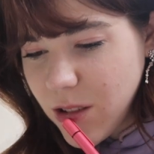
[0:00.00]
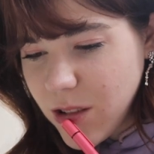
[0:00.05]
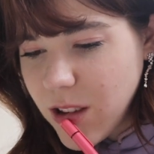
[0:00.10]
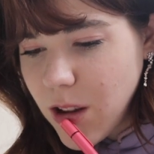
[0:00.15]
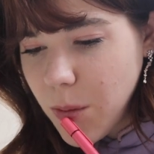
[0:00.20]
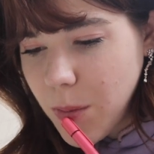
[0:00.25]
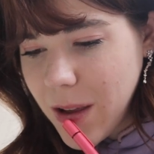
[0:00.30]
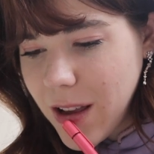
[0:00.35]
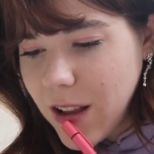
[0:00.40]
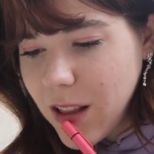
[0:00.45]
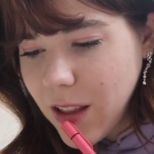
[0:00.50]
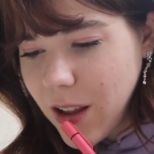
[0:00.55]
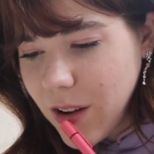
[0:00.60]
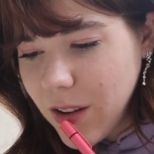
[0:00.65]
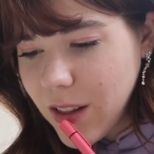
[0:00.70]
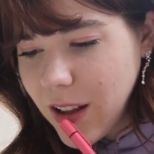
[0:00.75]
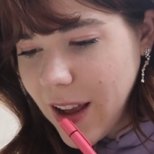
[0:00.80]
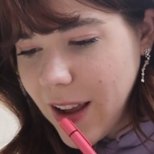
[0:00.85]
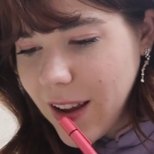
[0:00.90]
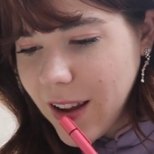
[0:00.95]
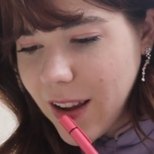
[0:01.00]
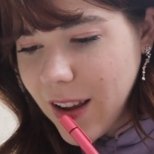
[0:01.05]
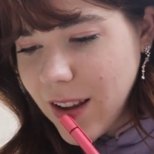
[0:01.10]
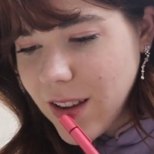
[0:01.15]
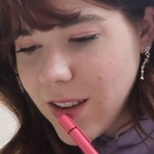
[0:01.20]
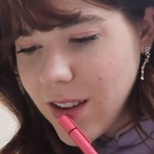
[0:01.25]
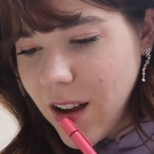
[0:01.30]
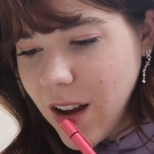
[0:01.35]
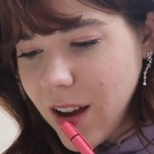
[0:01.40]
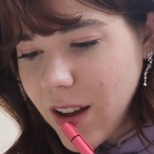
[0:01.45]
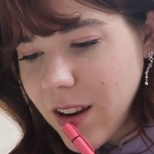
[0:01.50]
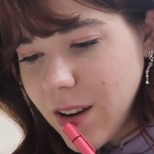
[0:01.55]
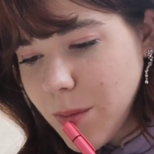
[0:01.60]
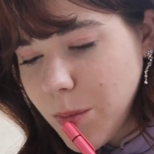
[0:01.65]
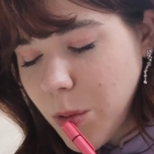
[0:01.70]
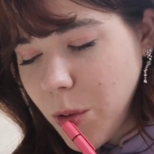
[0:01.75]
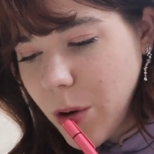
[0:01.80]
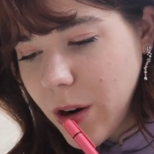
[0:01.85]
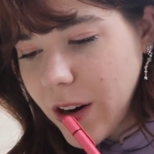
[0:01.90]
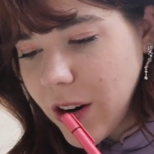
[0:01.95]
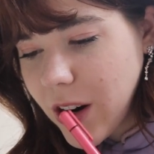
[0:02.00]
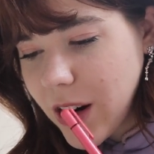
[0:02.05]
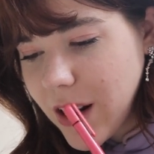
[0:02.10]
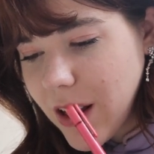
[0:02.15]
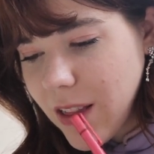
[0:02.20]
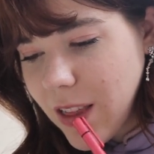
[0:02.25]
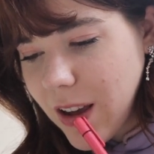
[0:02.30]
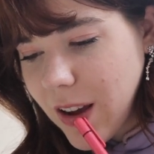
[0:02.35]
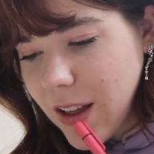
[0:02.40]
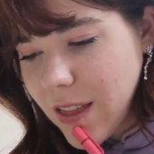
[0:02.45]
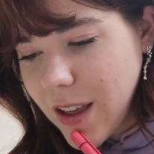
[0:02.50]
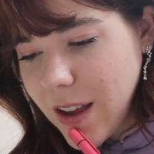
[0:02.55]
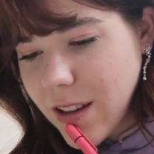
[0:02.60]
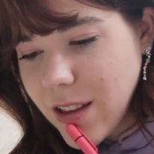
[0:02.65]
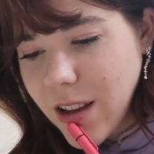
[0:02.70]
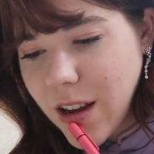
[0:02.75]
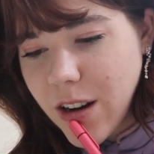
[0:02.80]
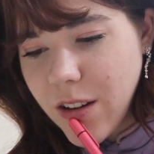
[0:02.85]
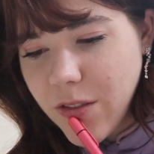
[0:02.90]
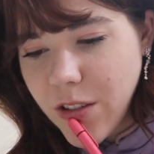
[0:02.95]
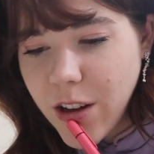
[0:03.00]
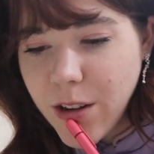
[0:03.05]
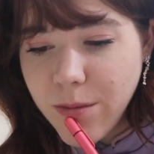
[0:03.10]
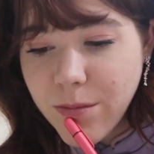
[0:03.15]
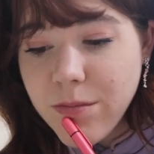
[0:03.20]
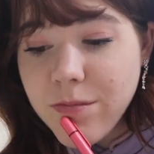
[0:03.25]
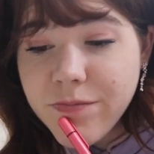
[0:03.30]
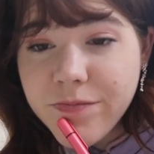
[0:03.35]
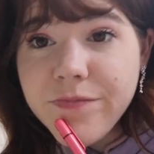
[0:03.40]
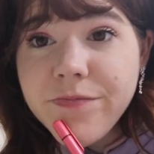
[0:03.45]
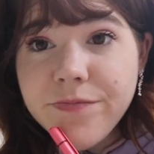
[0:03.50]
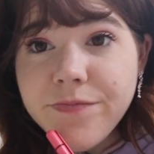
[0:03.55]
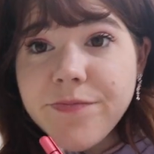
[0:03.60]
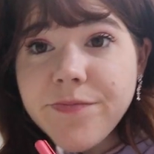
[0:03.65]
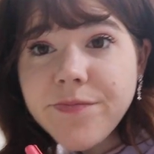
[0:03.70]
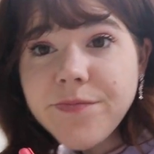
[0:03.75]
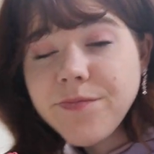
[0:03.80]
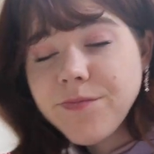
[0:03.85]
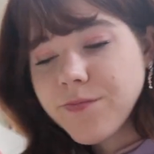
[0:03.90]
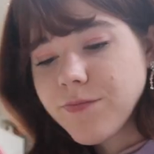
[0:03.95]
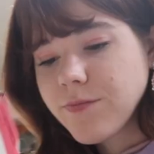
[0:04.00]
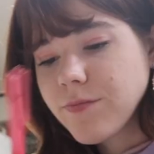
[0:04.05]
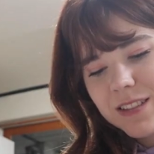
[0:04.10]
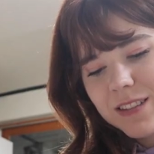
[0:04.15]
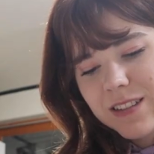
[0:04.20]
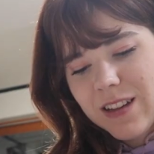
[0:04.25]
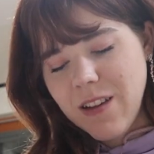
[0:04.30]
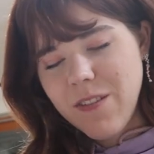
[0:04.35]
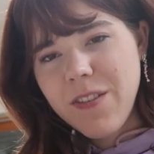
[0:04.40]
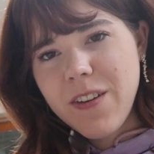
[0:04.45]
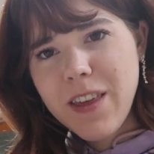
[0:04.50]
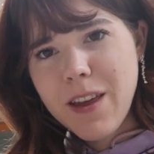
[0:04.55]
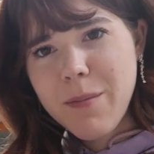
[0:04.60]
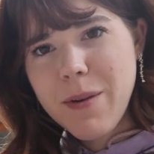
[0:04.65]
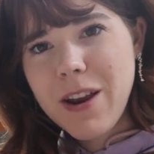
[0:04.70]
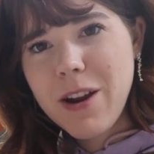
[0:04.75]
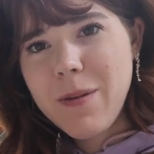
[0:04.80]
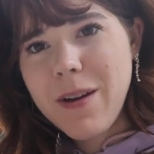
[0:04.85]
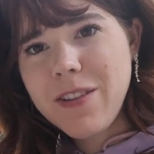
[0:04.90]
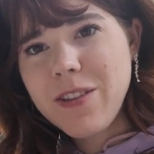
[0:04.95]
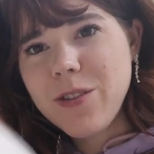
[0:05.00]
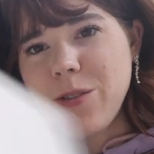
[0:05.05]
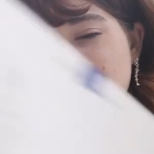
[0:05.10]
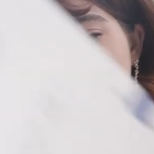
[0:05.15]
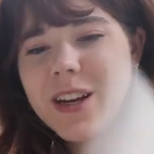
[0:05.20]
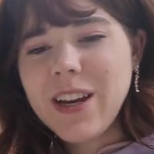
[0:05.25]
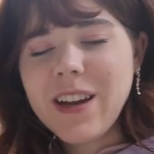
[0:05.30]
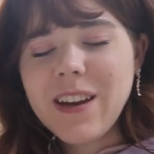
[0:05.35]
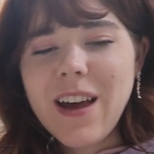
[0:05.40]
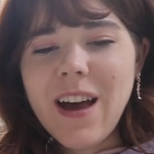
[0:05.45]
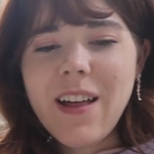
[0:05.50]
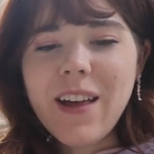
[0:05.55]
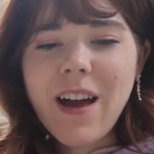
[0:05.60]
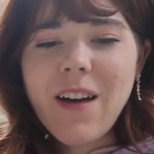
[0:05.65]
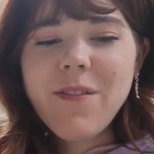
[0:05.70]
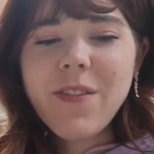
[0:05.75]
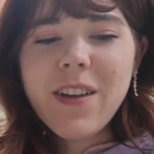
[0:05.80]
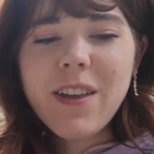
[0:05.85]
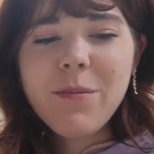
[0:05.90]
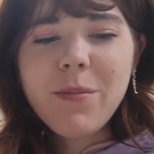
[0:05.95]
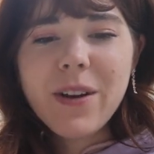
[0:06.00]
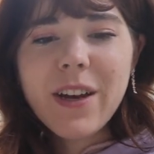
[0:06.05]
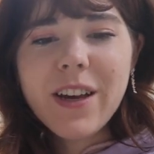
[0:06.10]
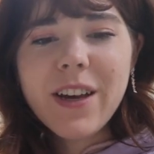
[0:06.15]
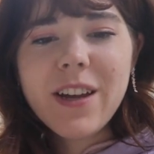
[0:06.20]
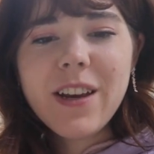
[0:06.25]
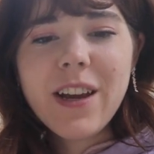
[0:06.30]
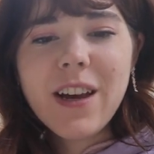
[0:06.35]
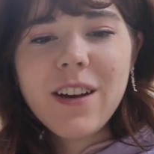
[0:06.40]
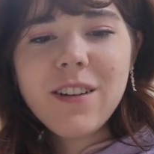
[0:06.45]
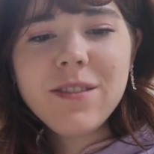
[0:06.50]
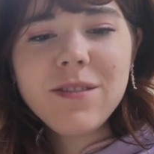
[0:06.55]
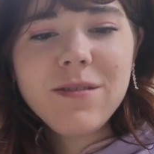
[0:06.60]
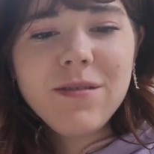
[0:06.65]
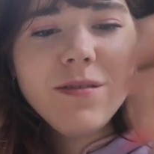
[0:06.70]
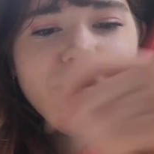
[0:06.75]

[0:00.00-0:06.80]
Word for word: So being alone like is not boring or anything. I think it's kind of fun. I'm feeling better about this reading now. Like I'm feeling pretty good now.